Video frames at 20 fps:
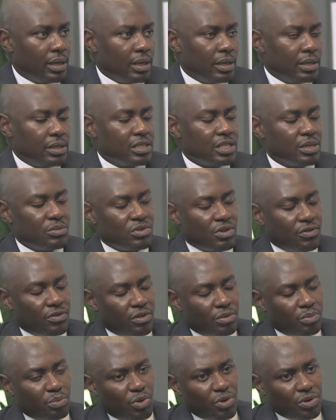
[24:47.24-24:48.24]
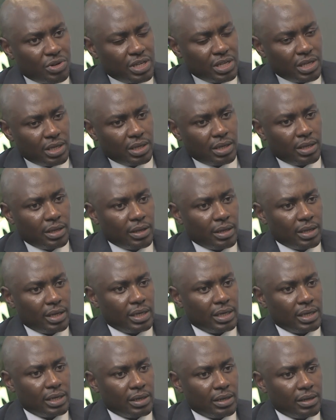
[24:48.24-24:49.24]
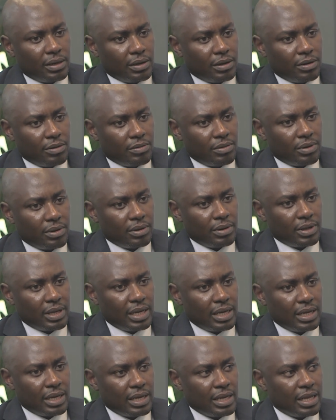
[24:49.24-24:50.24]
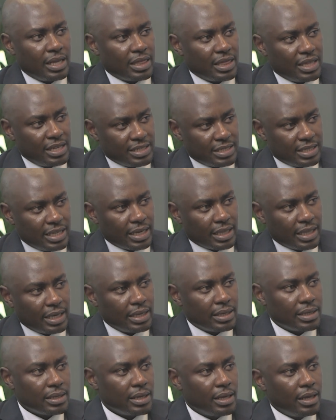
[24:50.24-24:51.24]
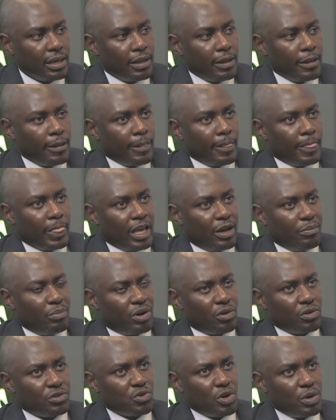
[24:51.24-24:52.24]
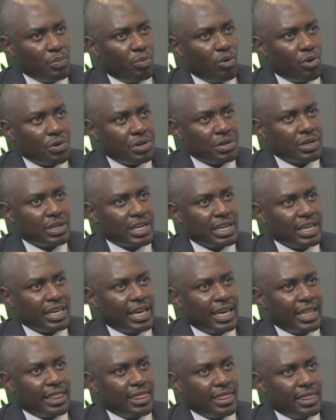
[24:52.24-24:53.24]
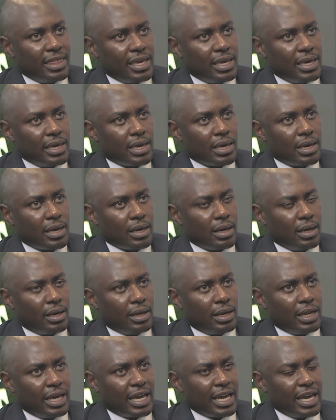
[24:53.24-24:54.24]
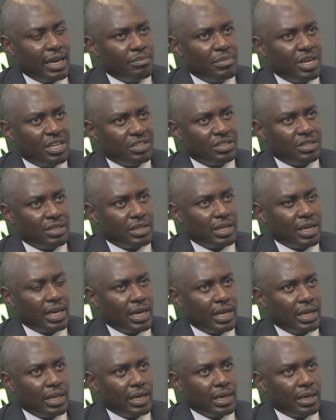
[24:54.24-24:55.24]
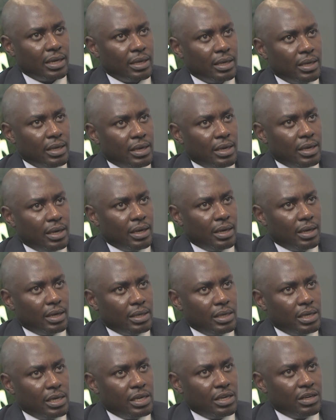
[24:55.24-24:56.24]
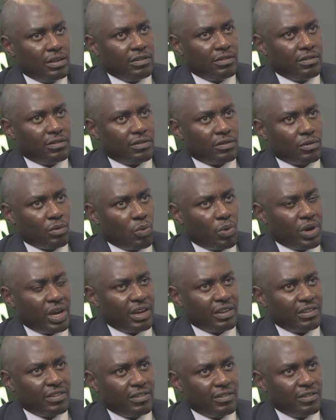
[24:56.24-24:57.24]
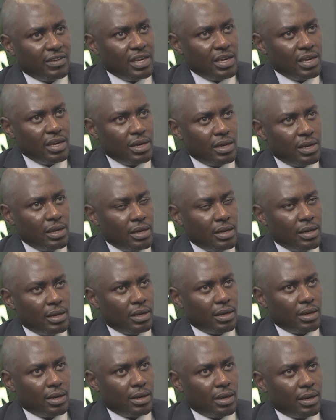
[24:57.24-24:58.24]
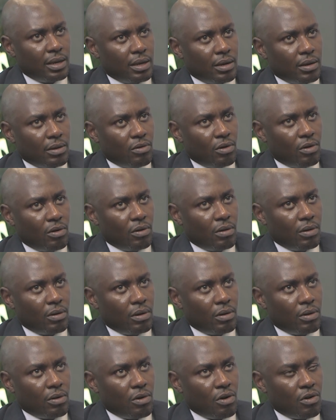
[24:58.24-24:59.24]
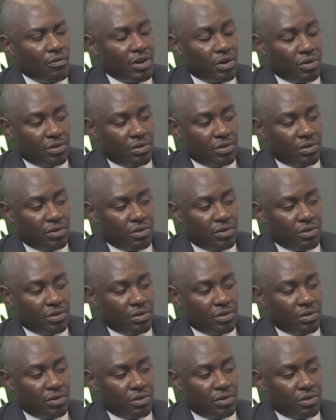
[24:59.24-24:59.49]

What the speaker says: in terms of onboarding and things like that. But also importantly, I think, like I mentioned earlier, is we are seeing over